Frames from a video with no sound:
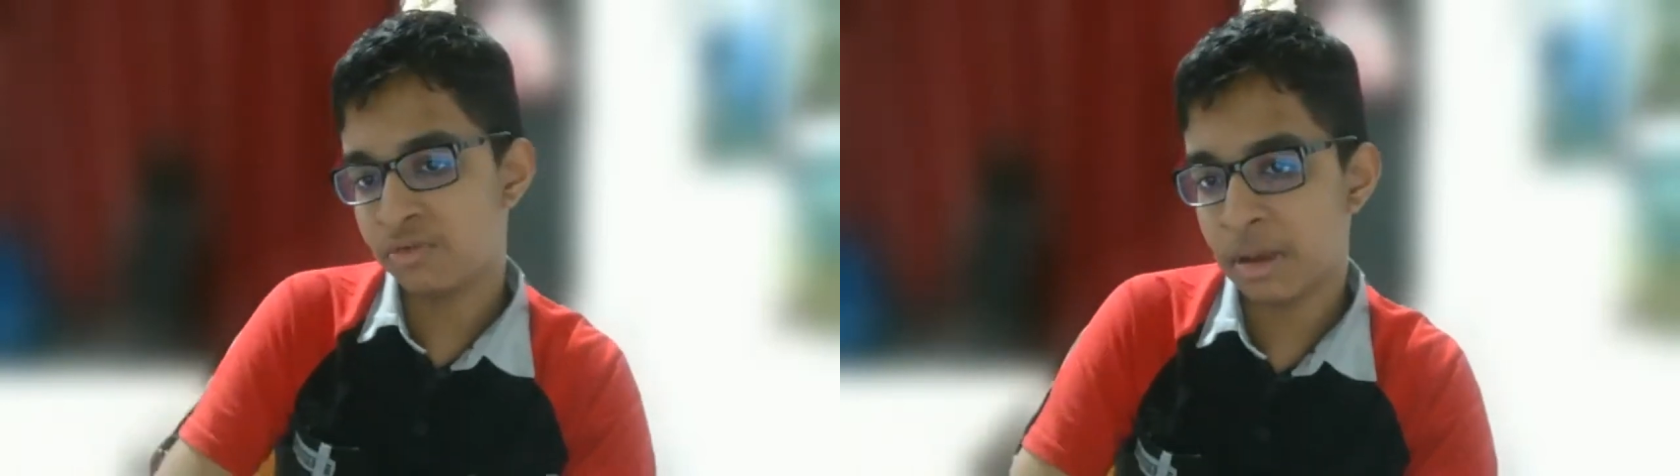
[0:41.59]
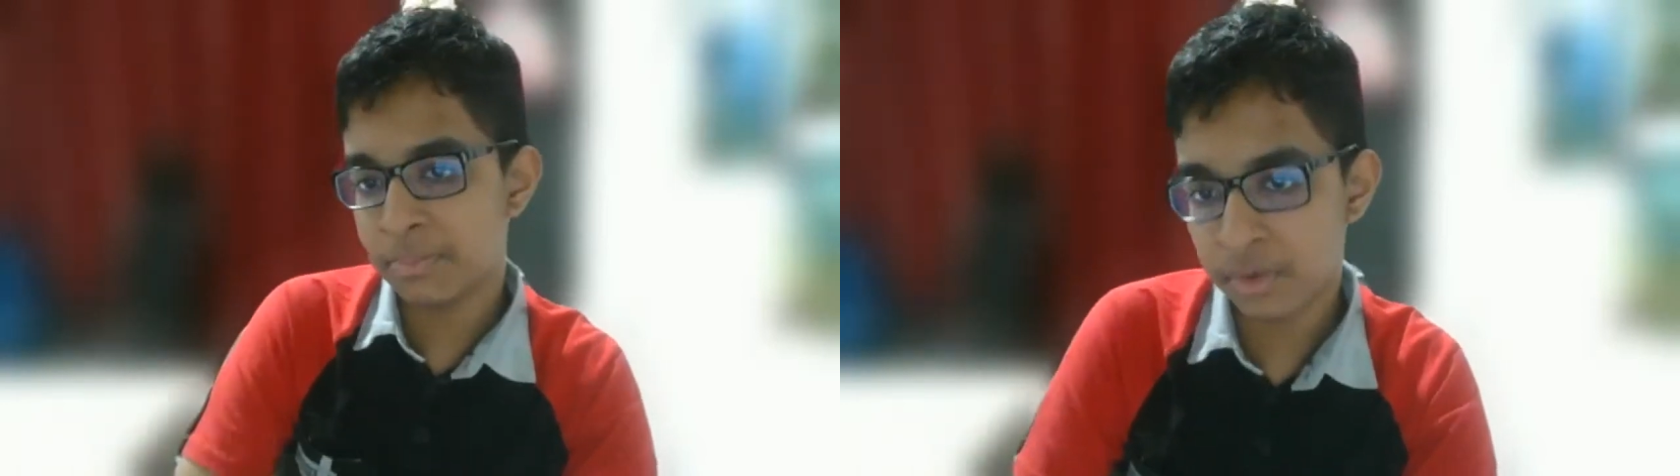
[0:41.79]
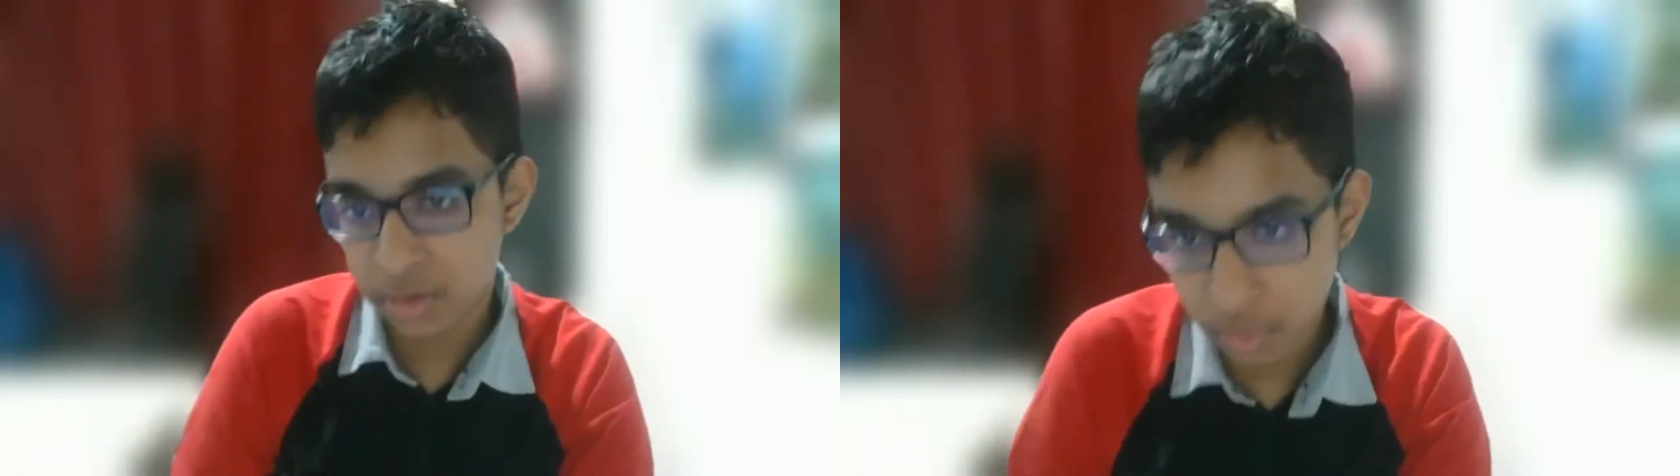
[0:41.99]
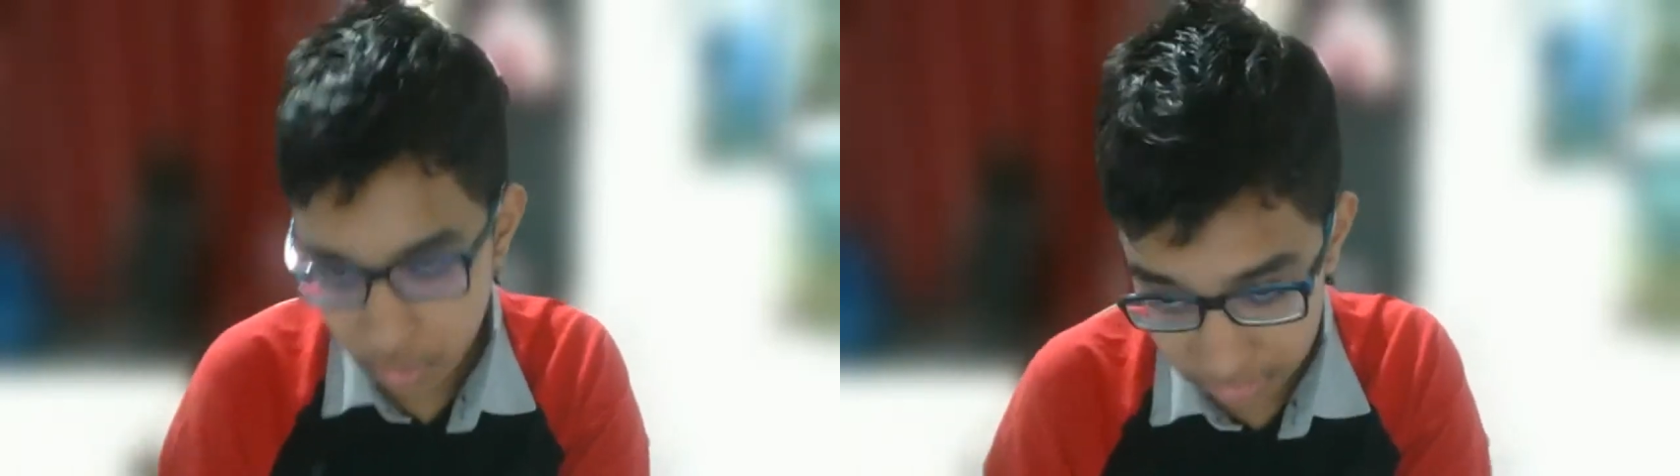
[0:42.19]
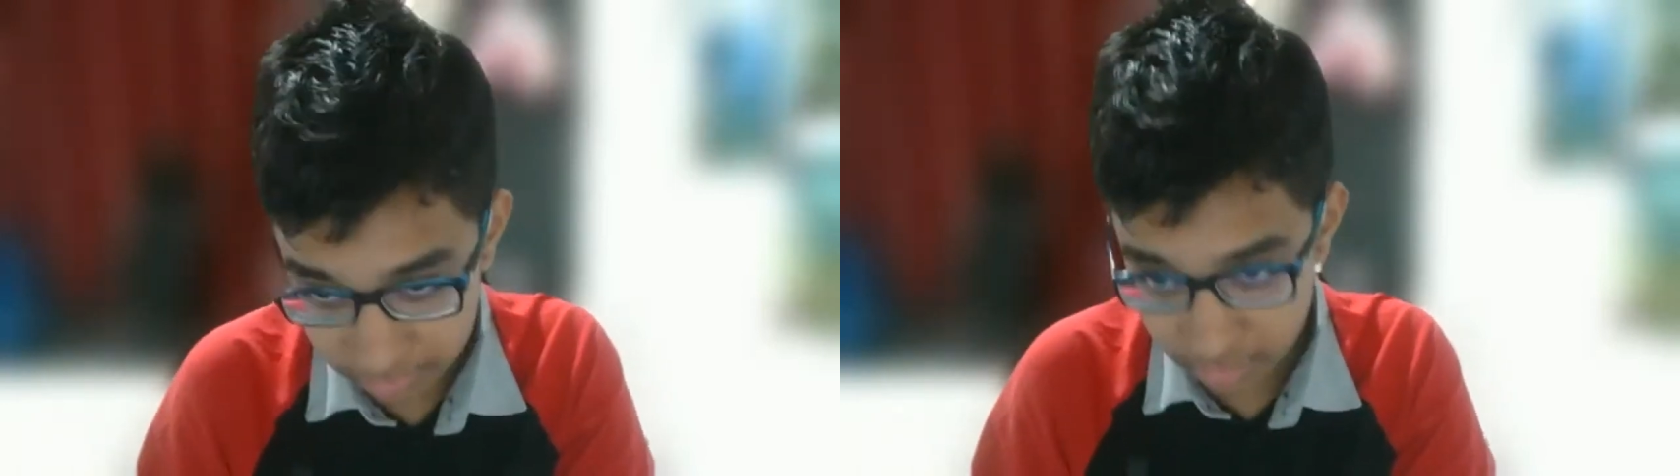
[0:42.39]

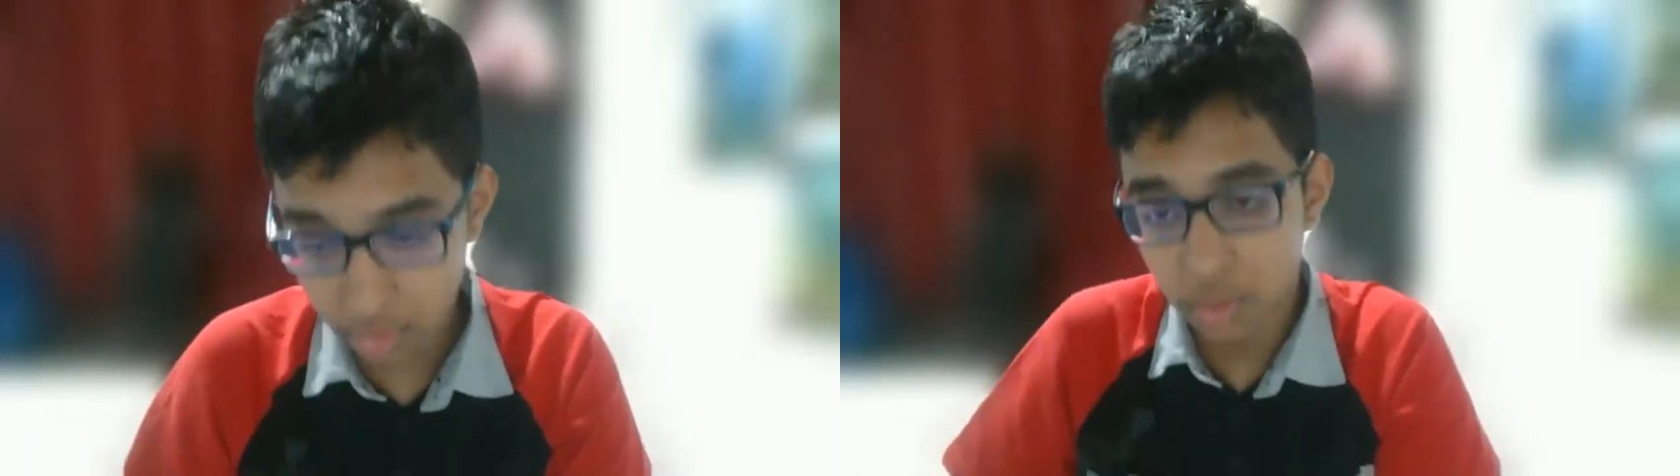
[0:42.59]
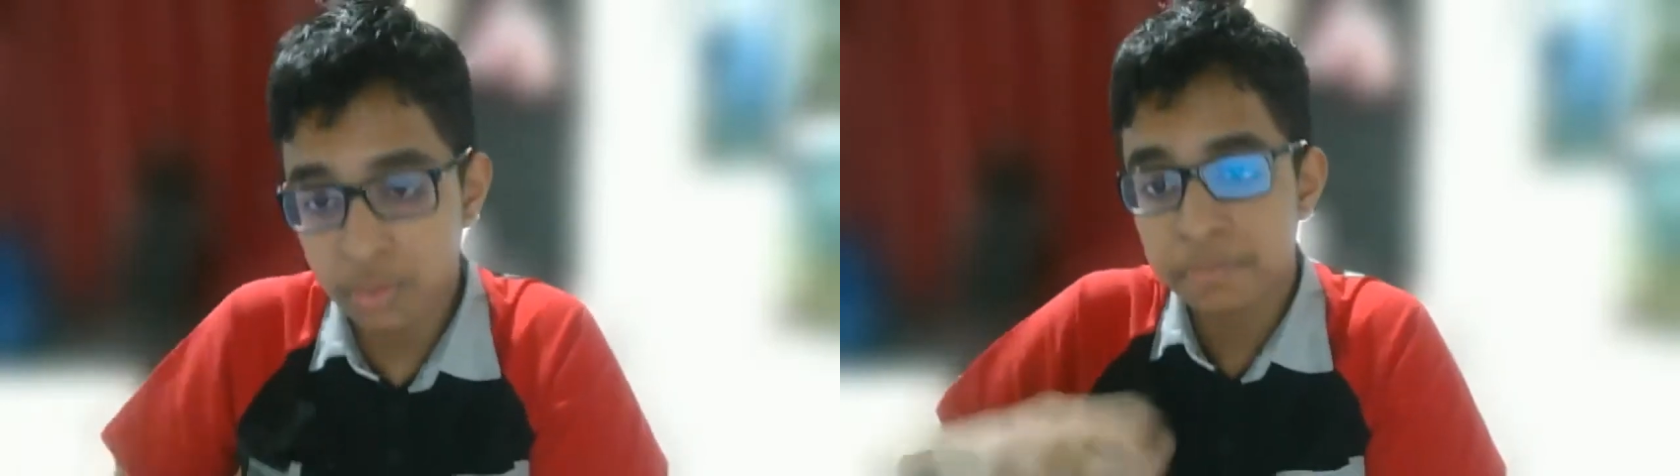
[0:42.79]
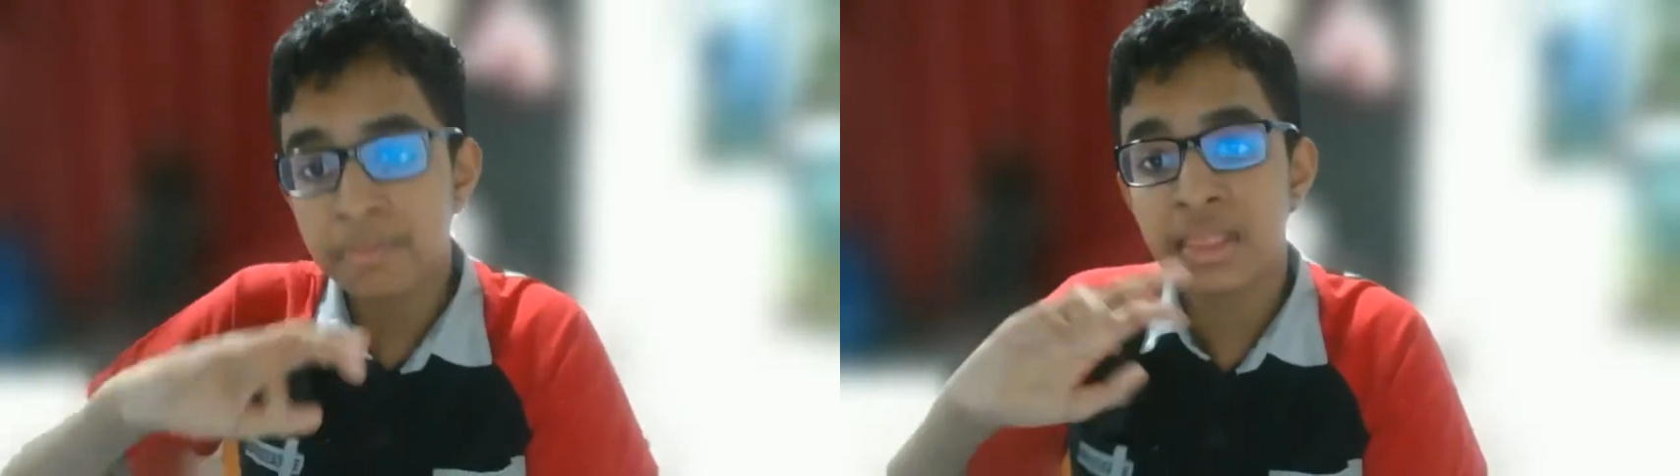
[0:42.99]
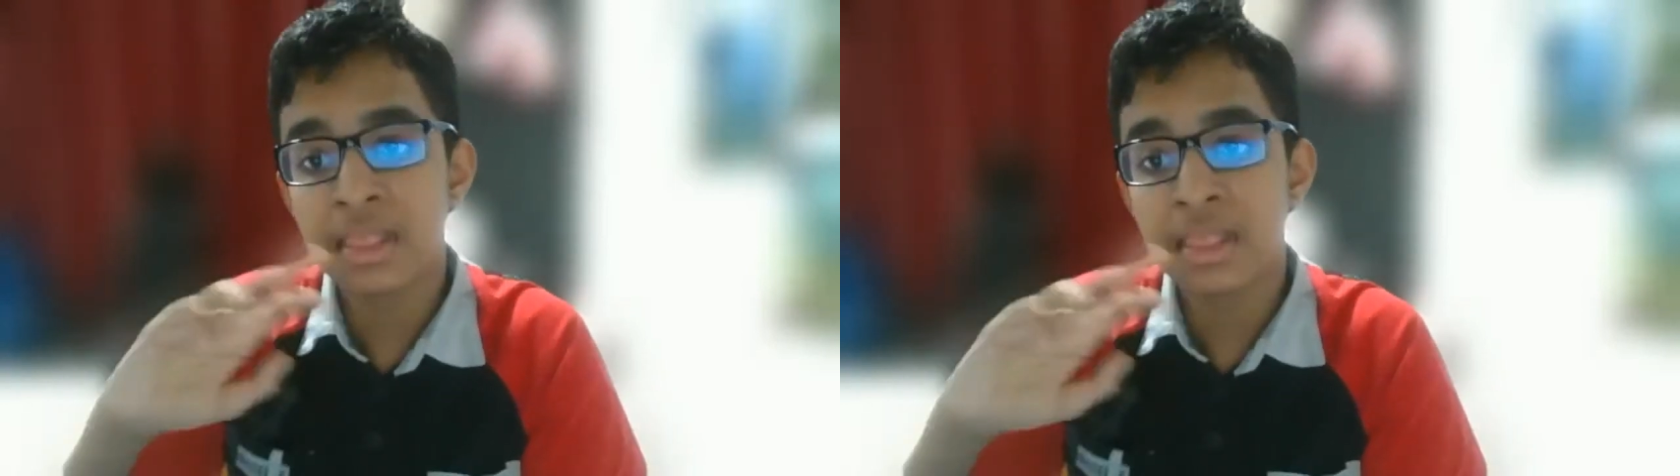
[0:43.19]
5.0.